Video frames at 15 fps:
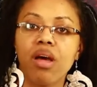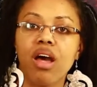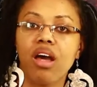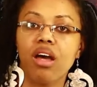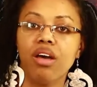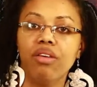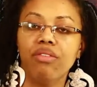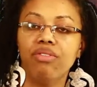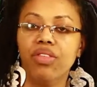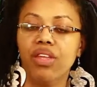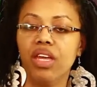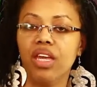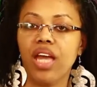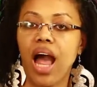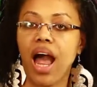of
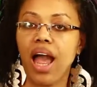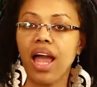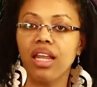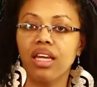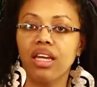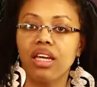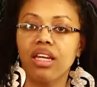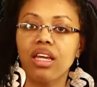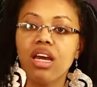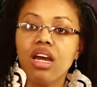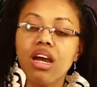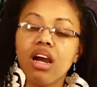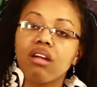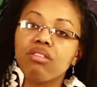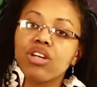the island
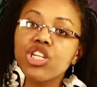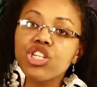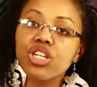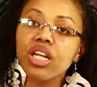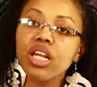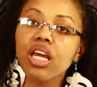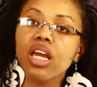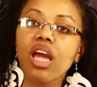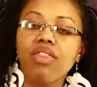originally,